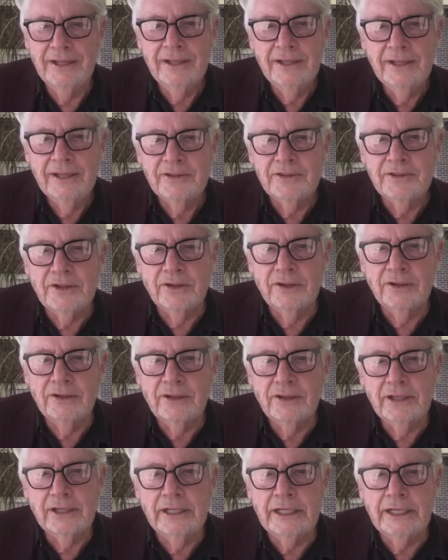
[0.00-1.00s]
So
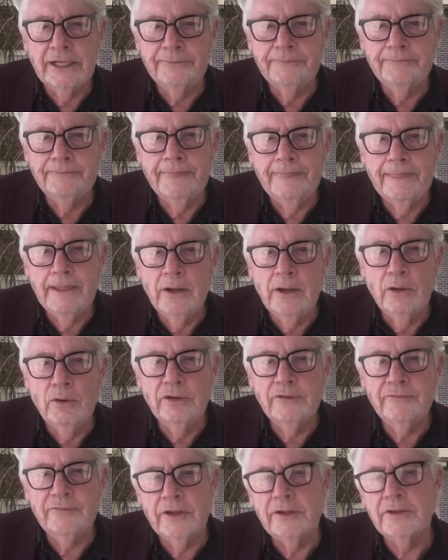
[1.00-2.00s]

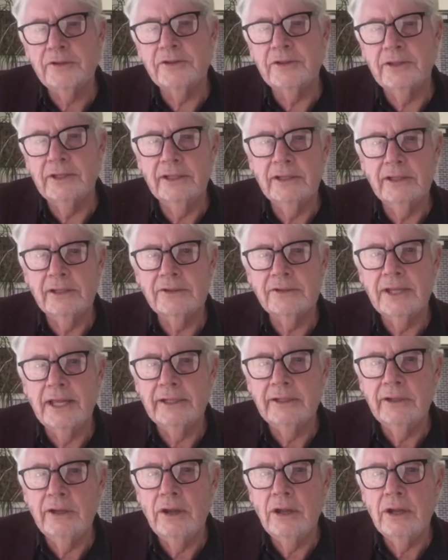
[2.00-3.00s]
all of those things are
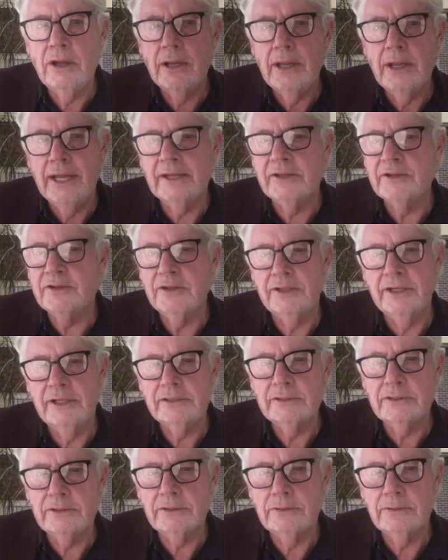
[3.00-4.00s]
not
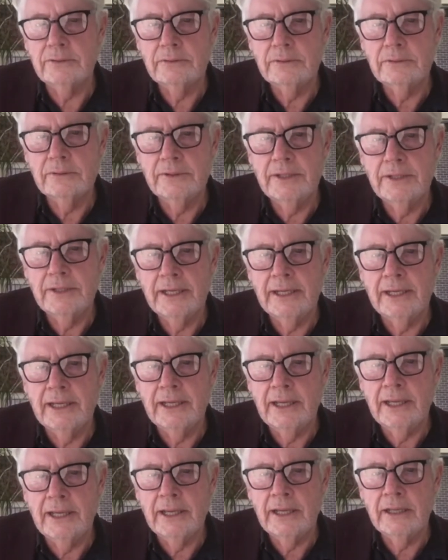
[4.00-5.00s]
accidental. They
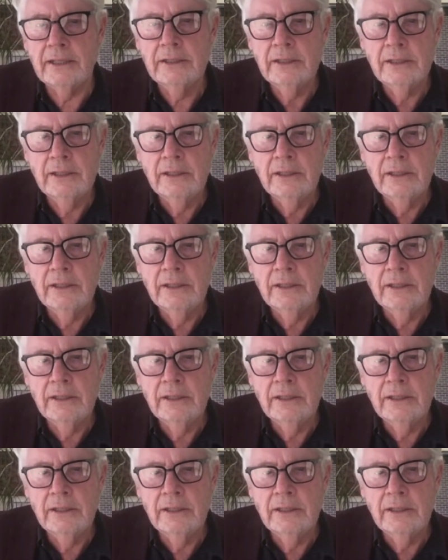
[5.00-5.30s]
are